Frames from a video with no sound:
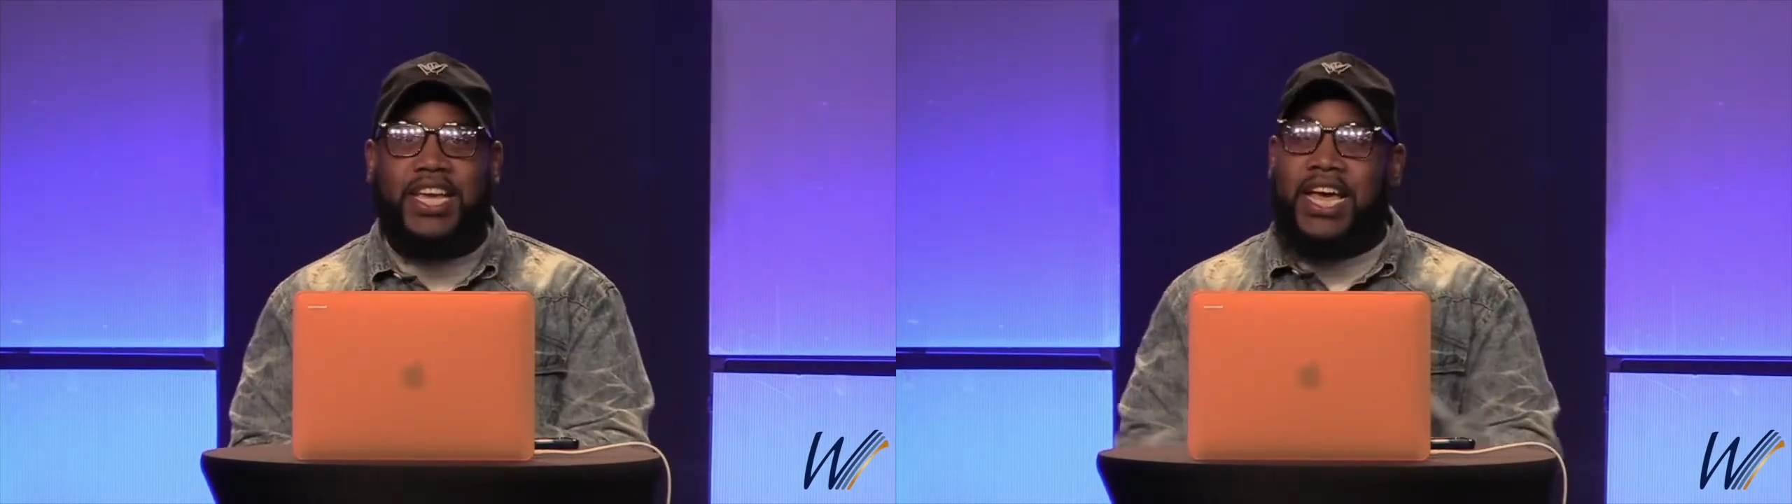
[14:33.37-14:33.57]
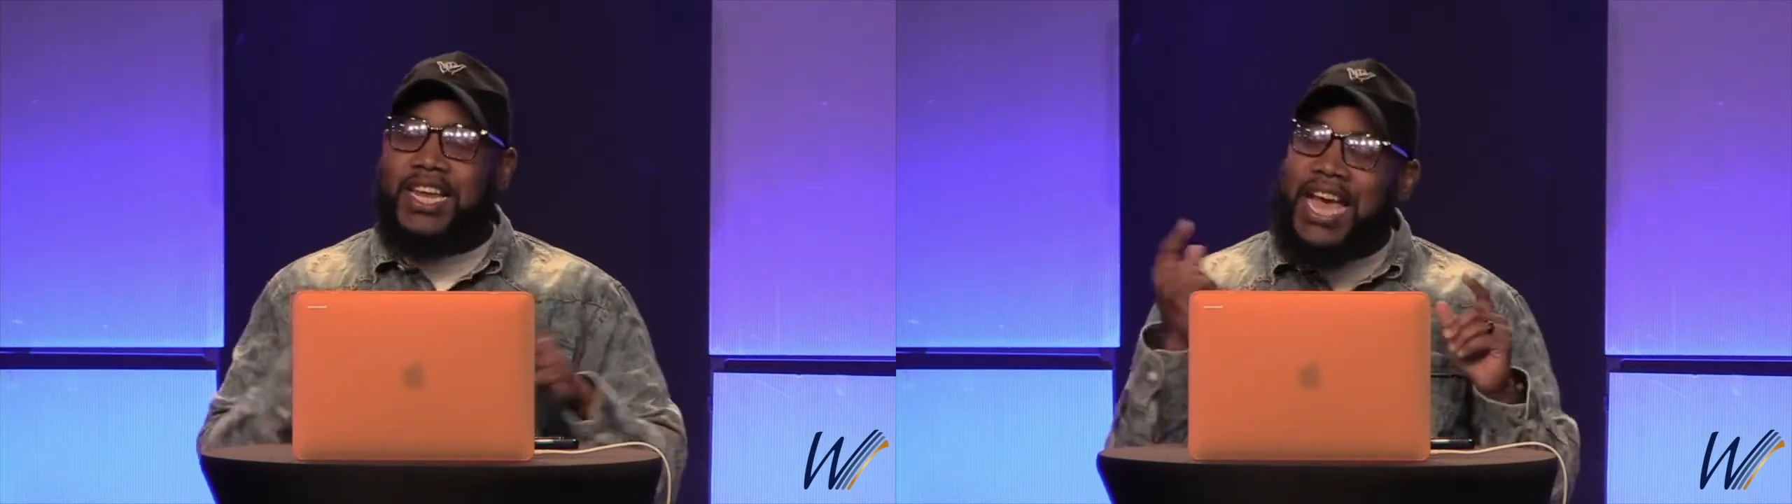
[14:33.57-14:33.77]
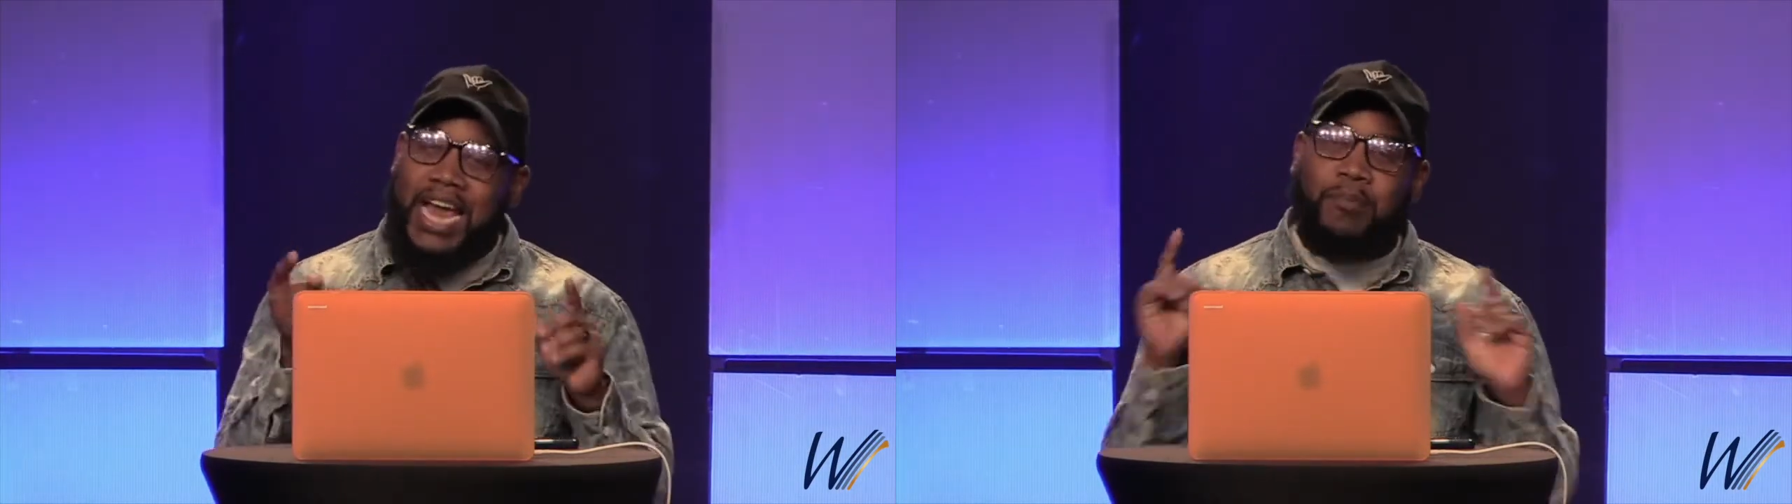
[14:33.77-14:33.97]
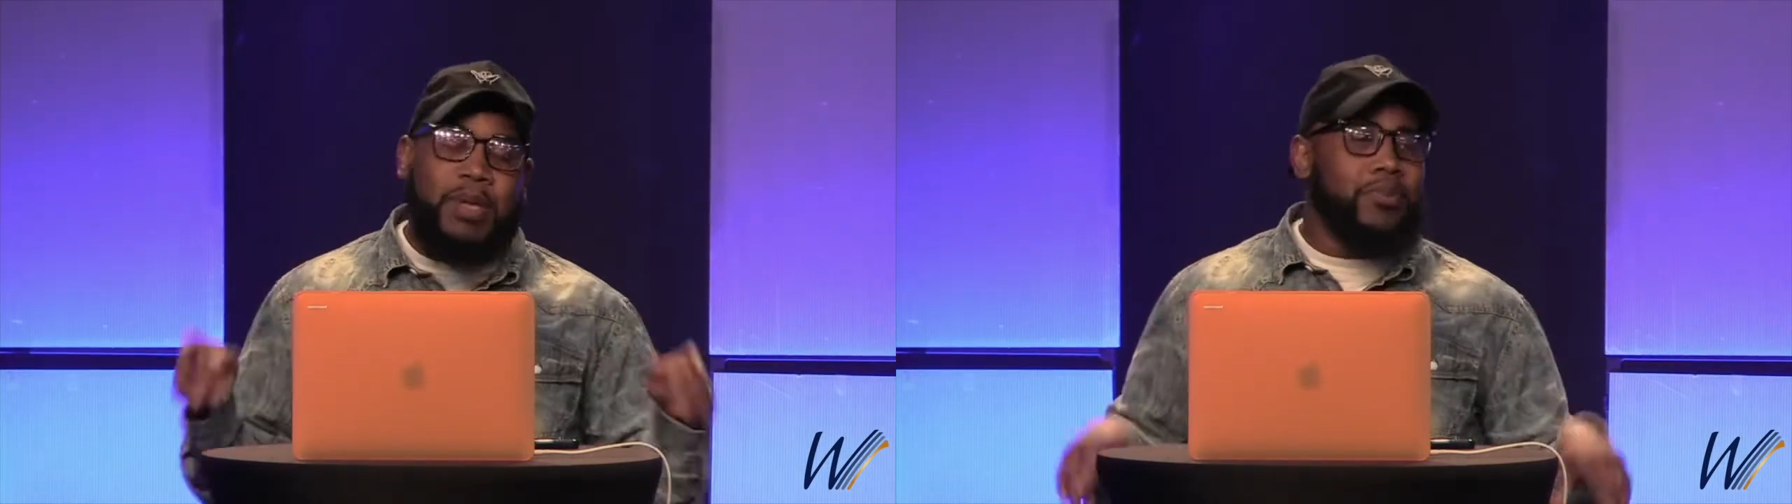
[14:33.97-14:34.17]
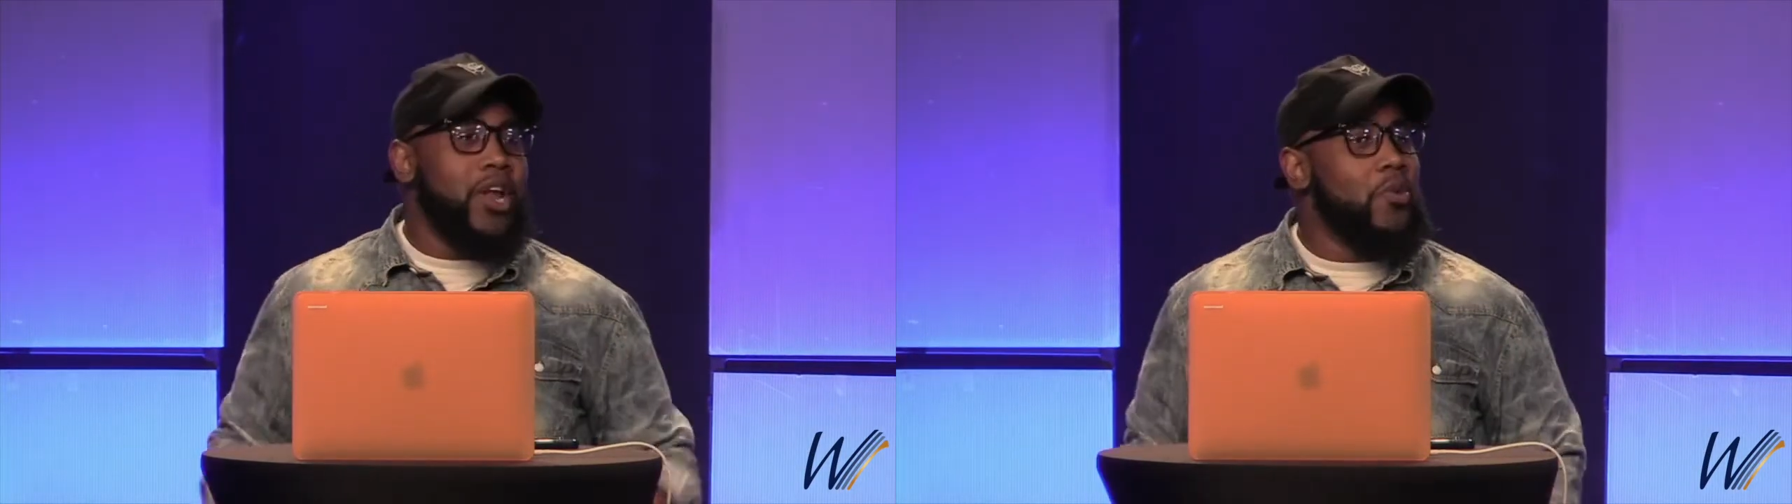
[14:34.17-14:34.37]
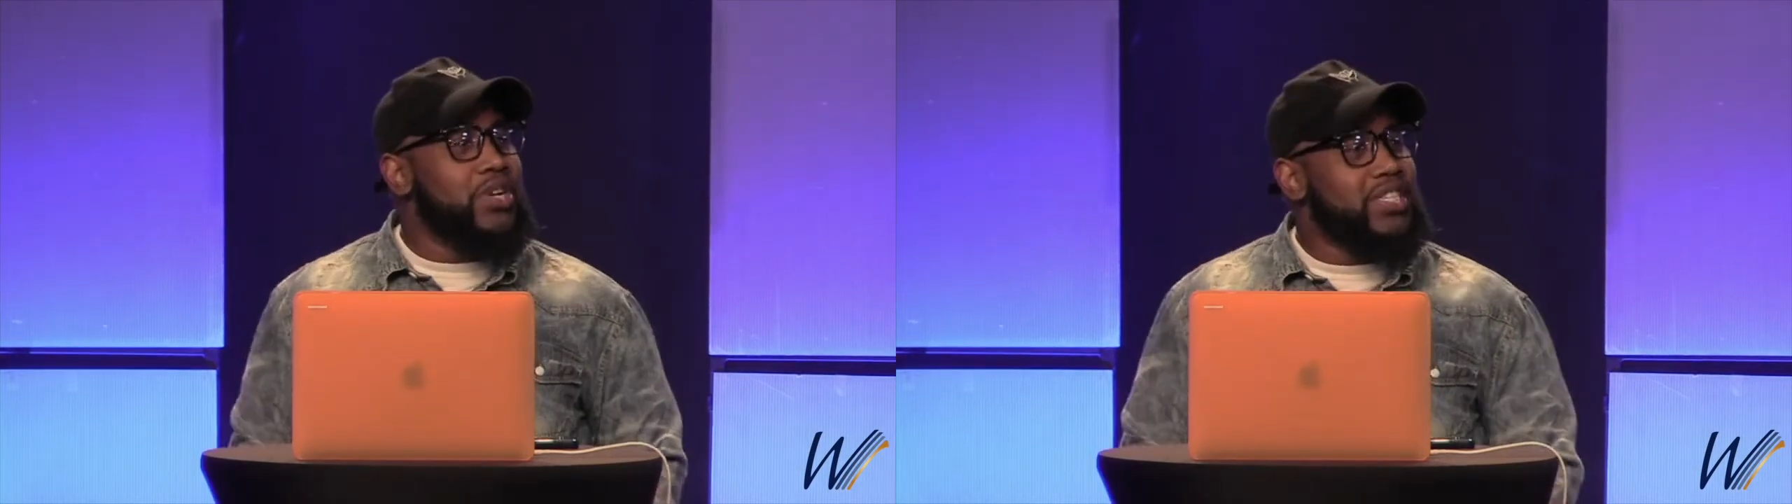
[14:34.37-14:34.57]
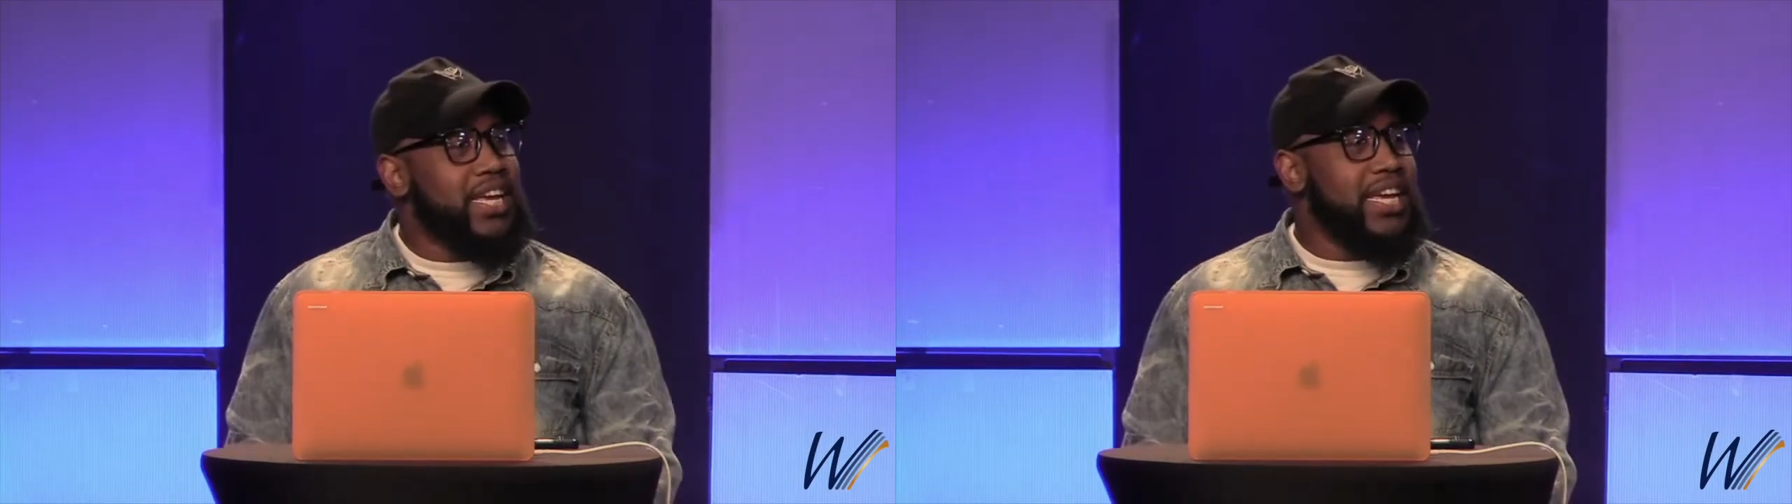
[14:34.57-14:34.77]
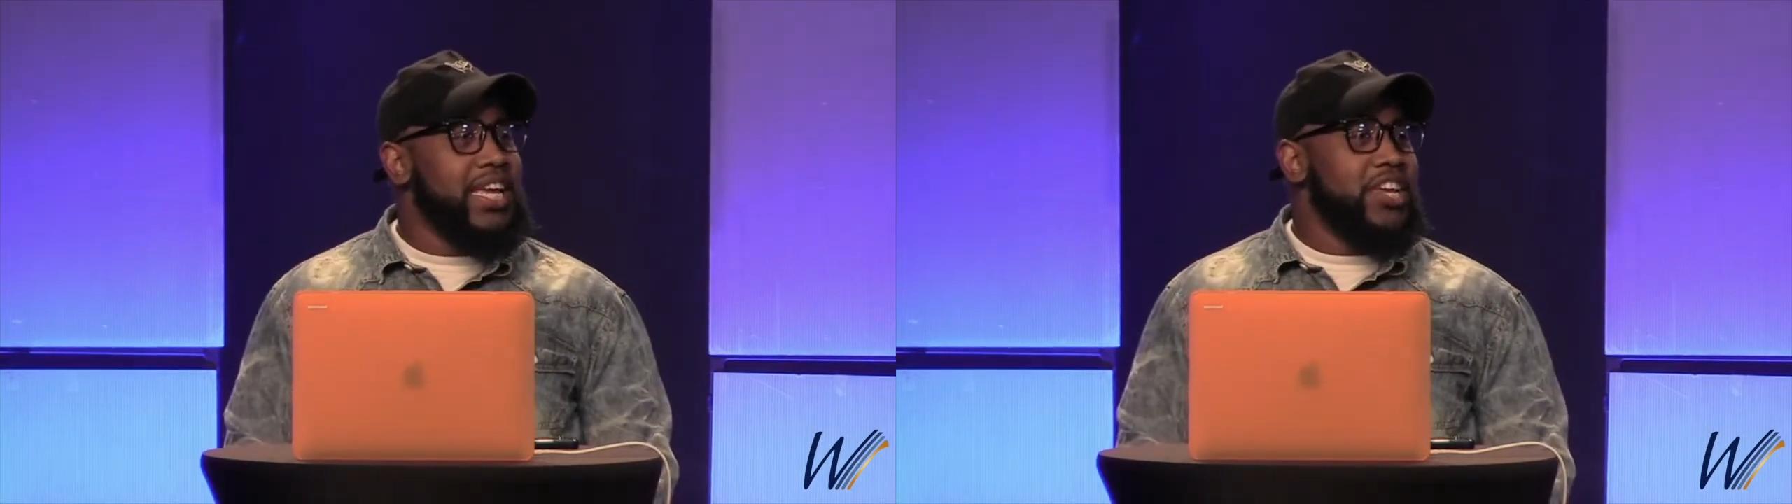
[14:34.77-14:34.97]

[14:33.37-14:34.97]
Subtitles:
A lot of people always say,